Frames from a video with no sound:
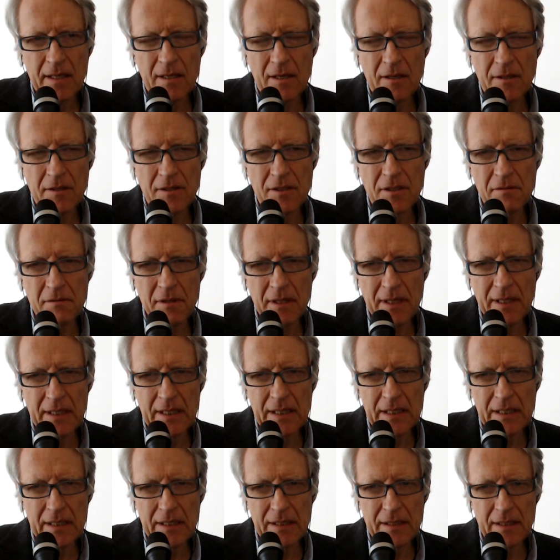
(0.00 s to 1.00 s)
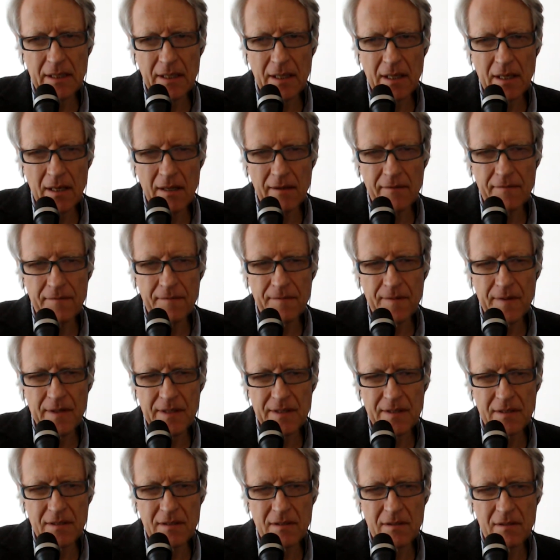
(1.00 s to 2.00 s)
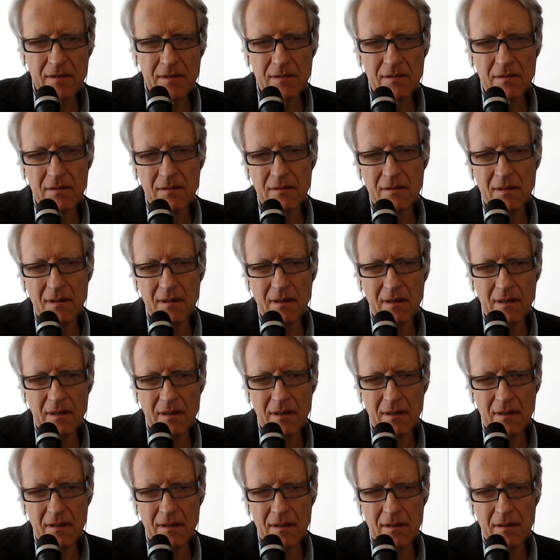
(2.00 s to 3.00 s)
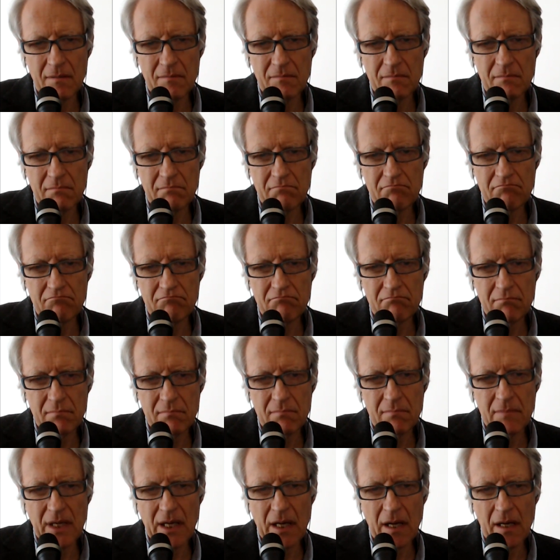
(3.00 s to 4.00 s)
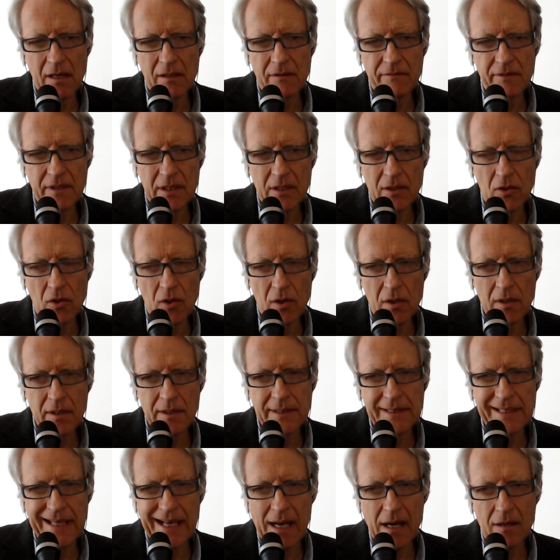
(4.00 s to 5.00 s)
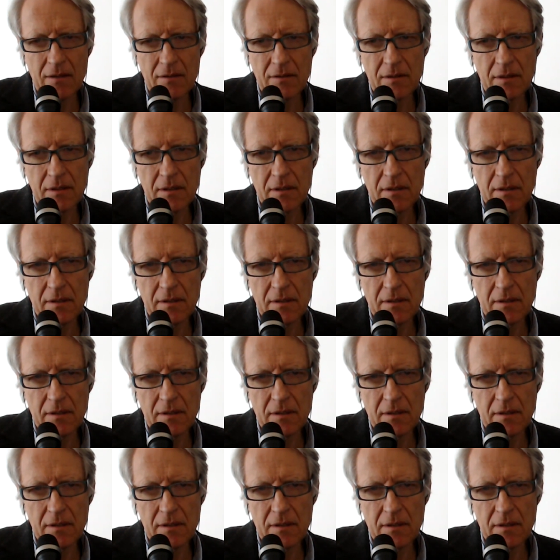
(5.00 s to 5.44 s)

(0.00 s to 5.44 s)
during the first uh, COVID lockdown,